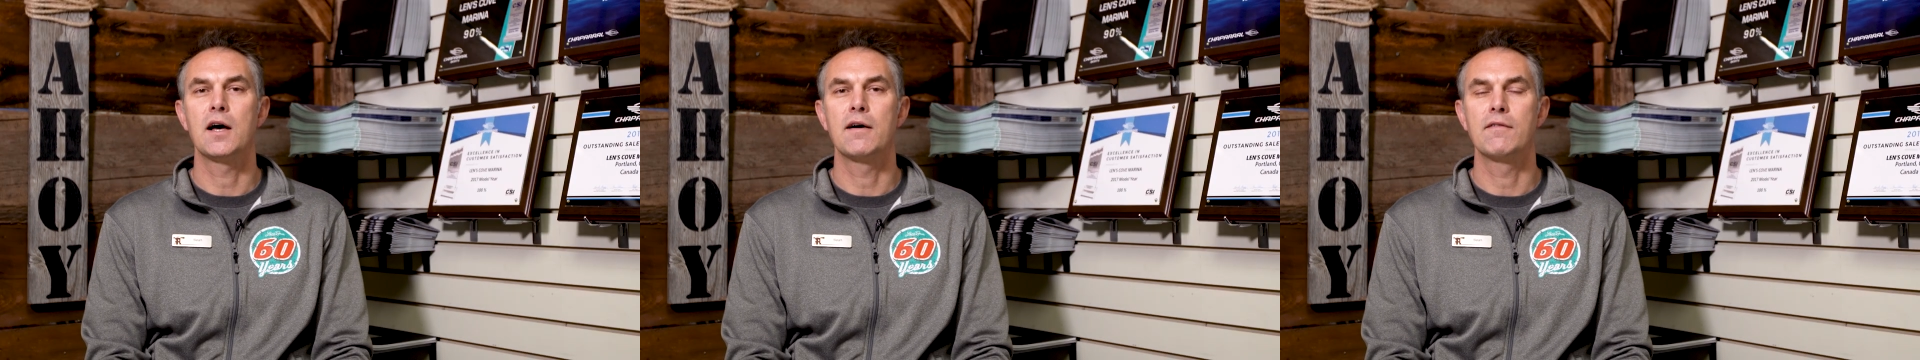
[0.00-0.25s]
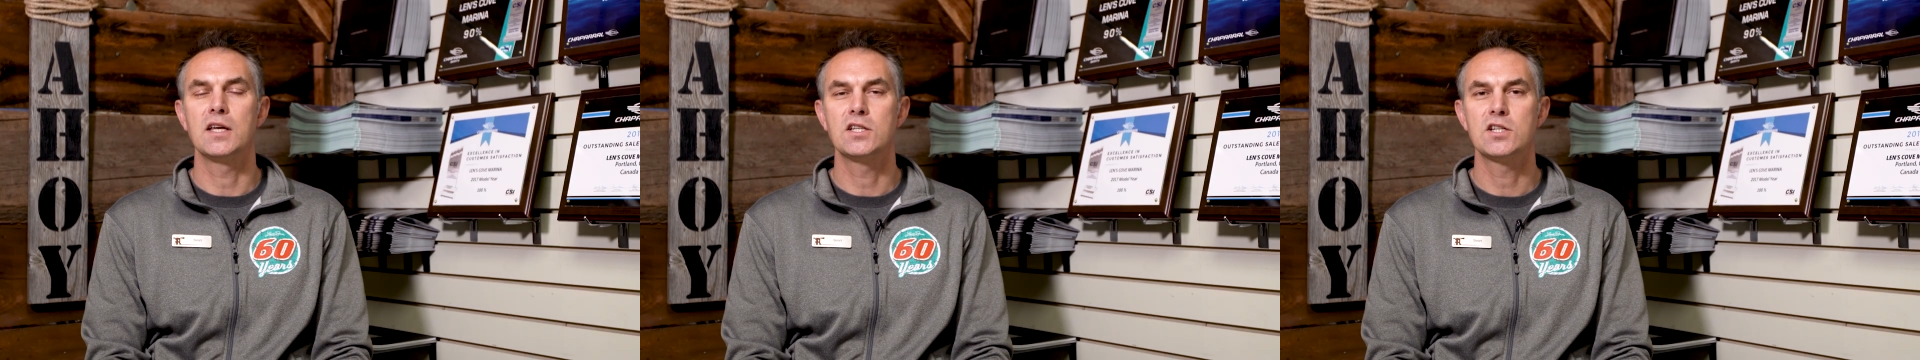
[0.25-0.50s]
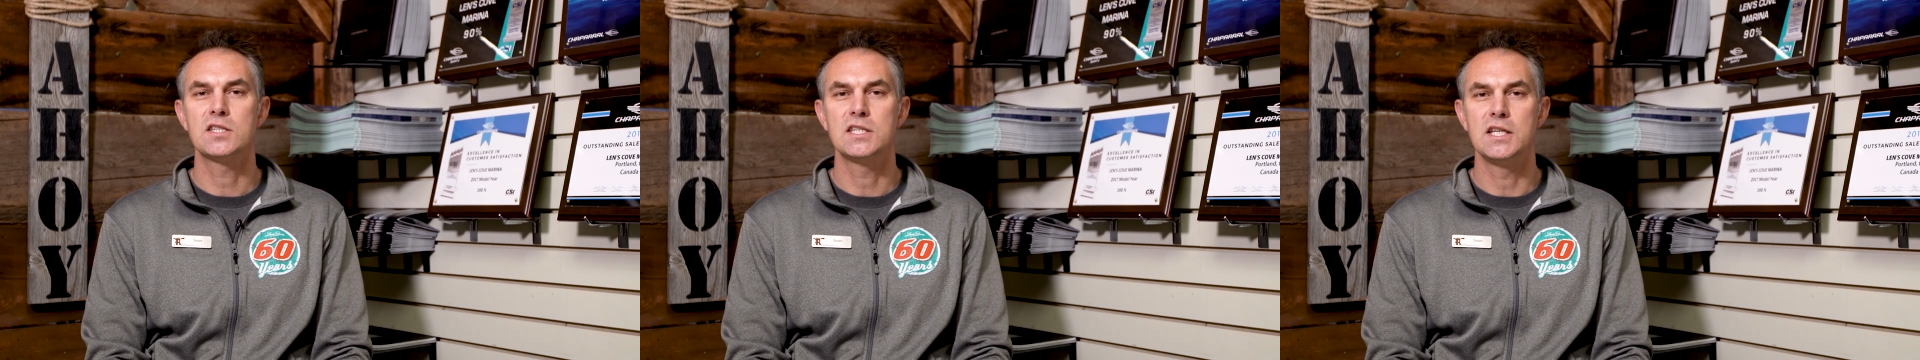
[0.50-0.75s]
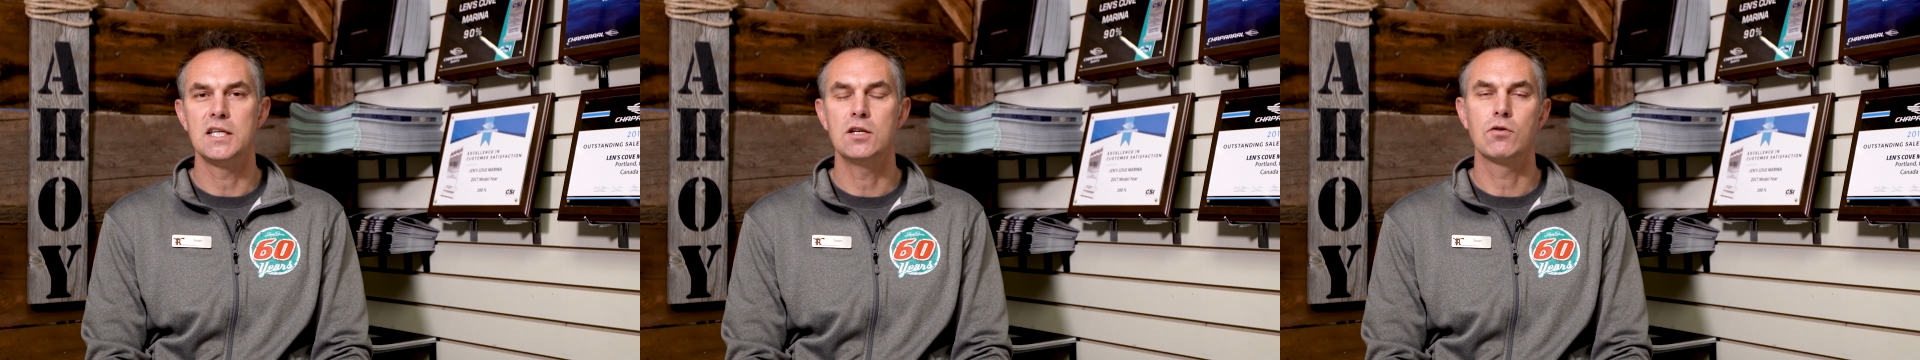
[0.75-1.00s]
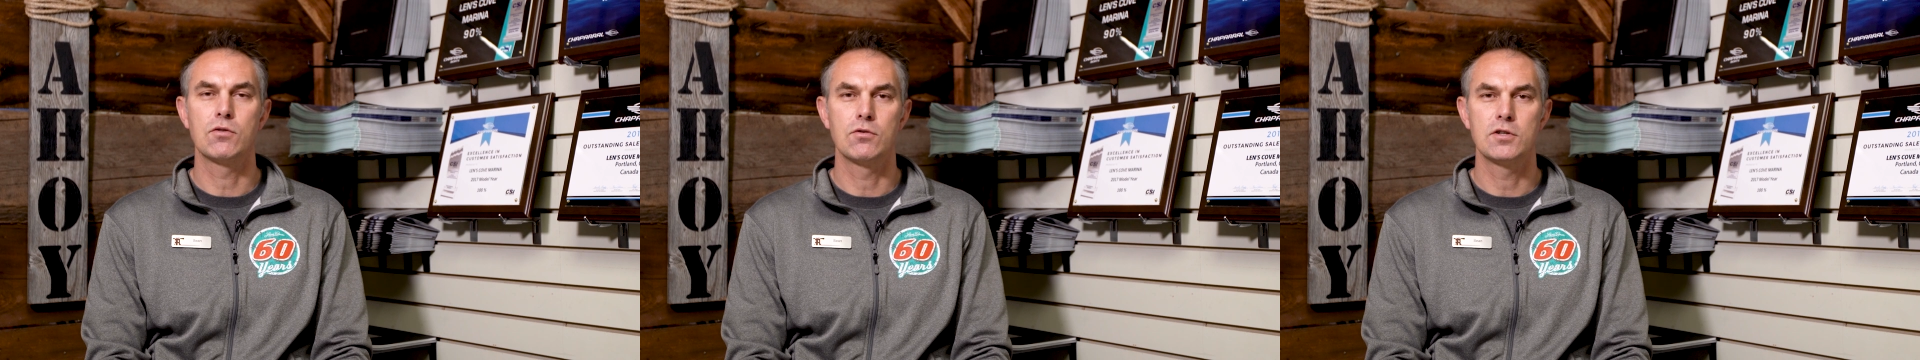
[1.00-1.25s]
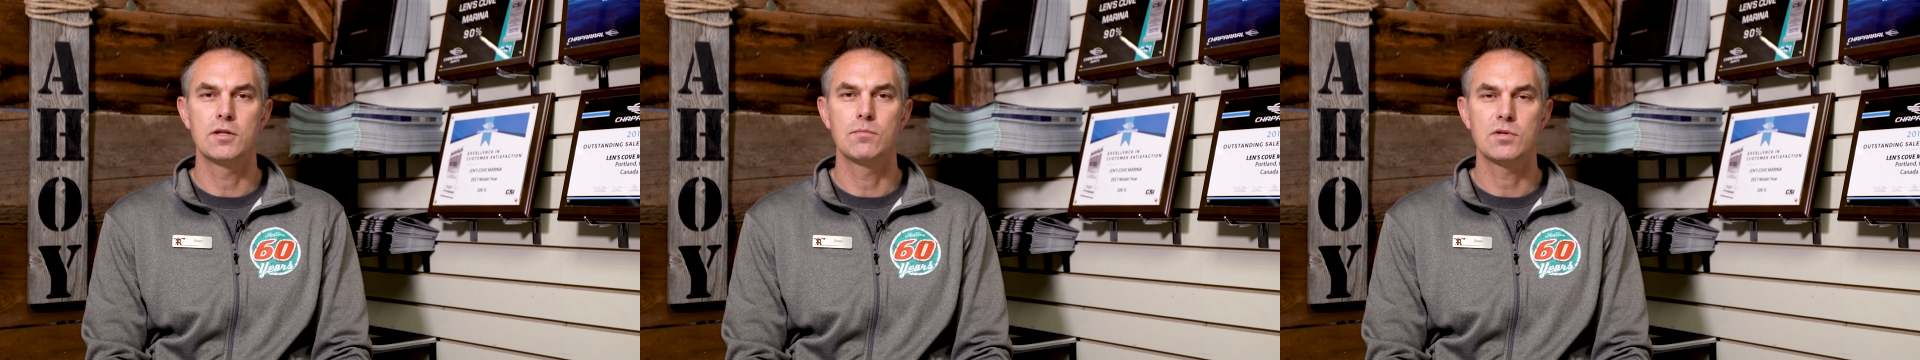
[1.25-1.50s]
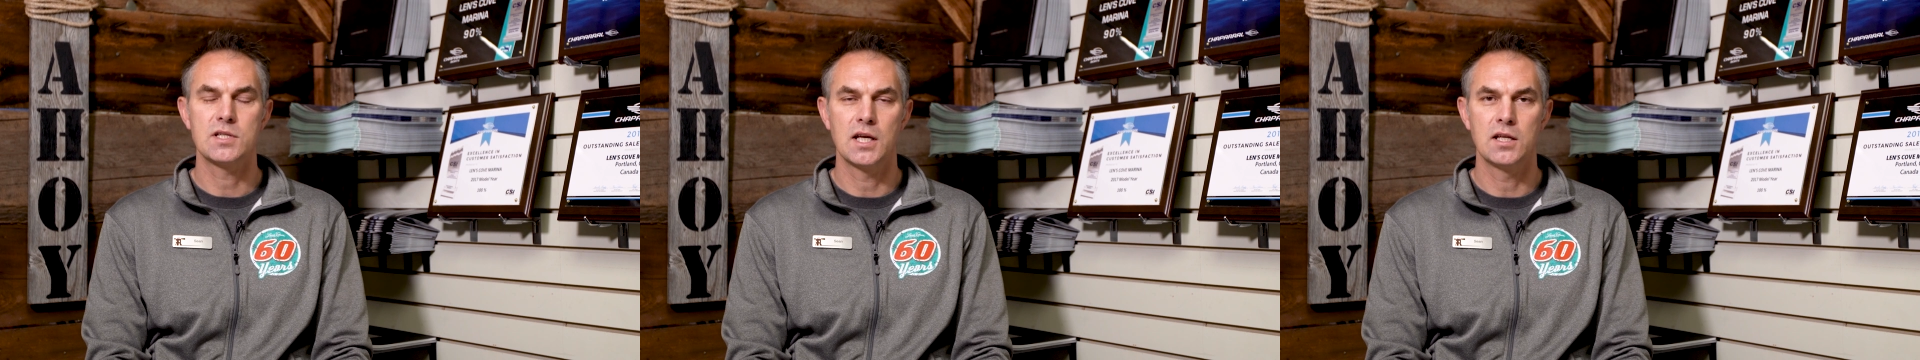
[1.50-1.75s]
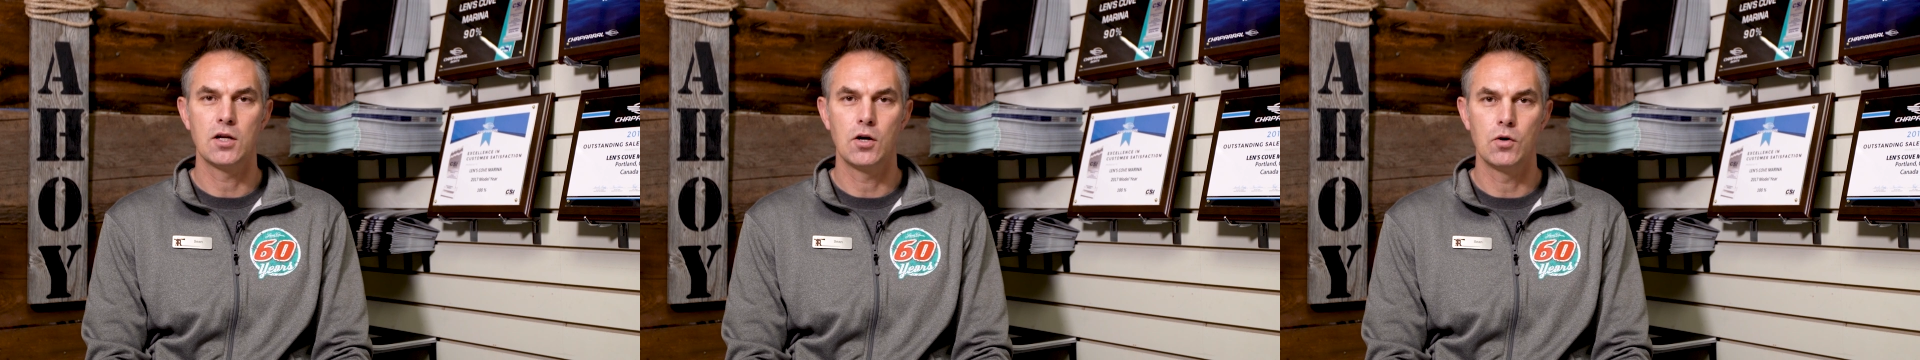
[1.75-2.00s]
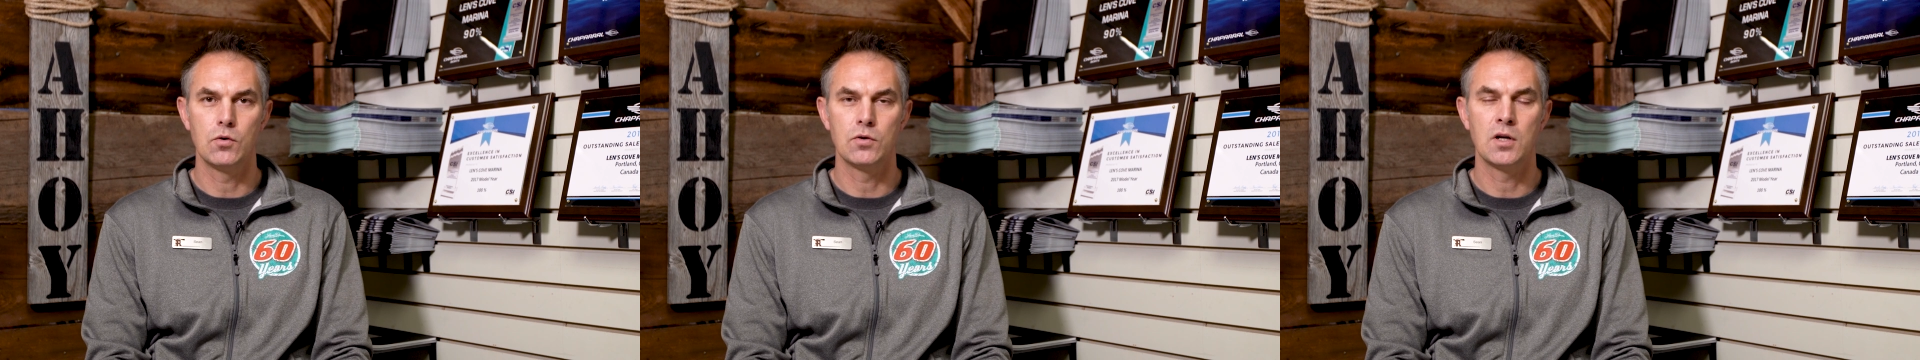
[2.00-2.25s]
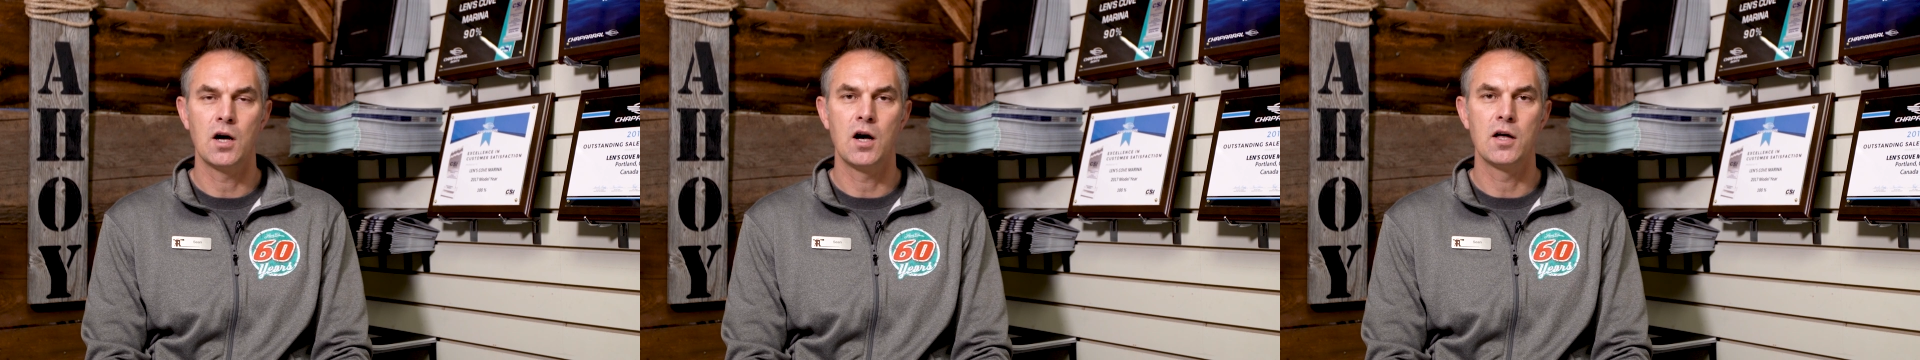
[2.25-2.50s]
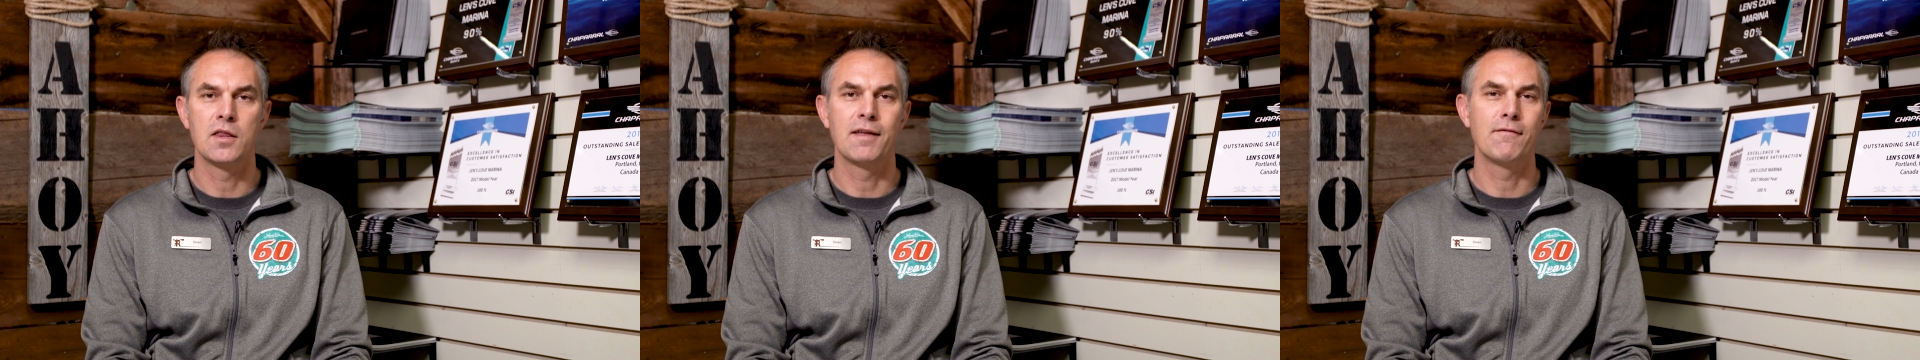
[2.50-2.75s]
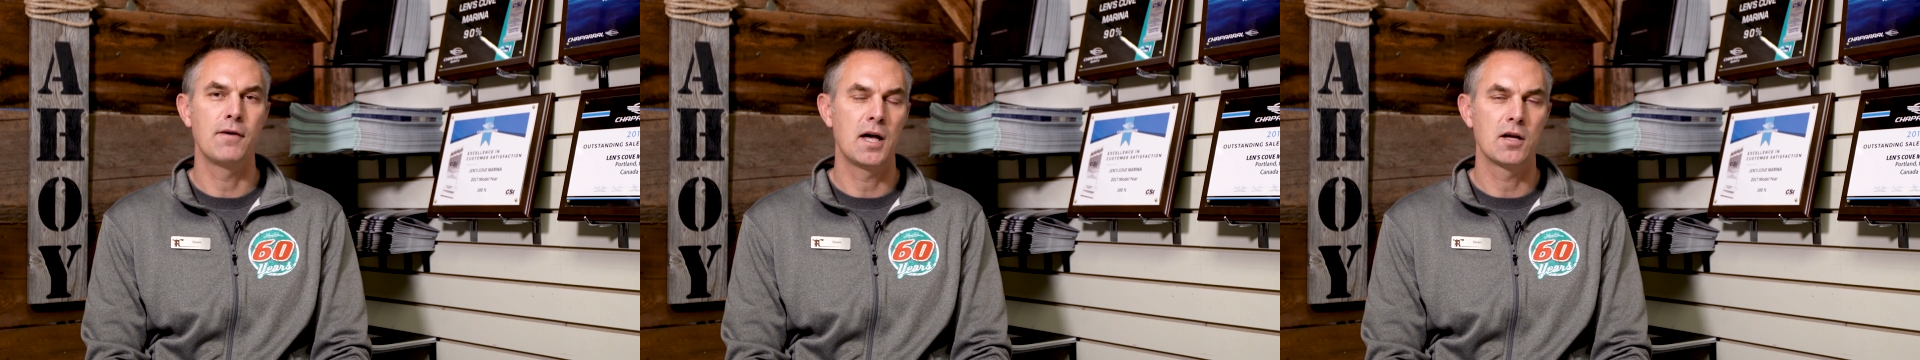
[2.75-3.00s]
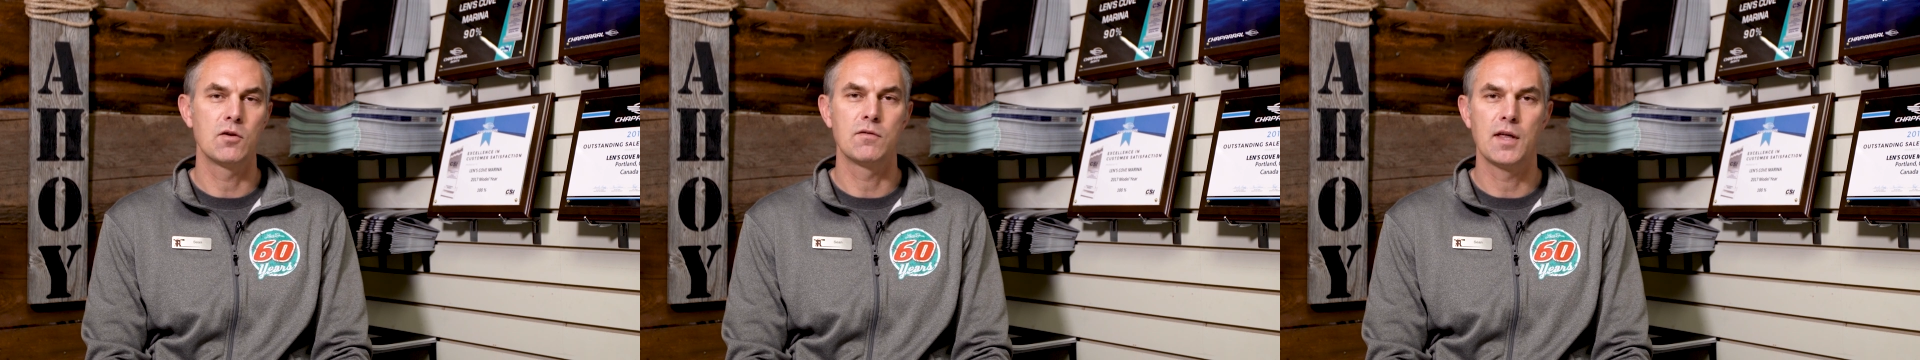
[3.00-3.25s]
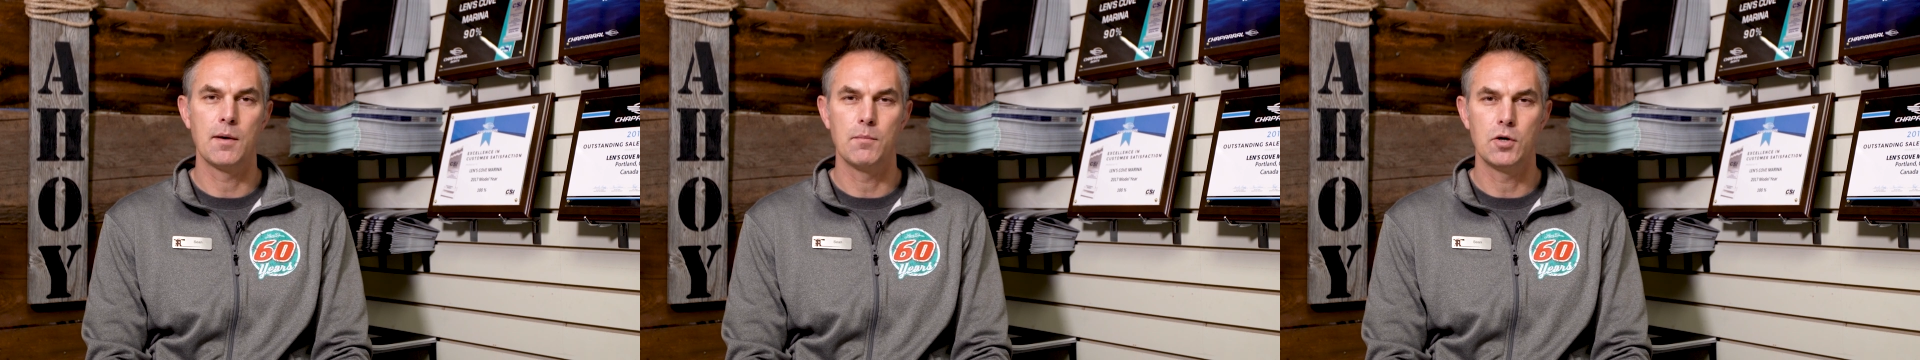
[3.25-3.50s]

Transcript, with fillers: of HST or 13% owed on the value of that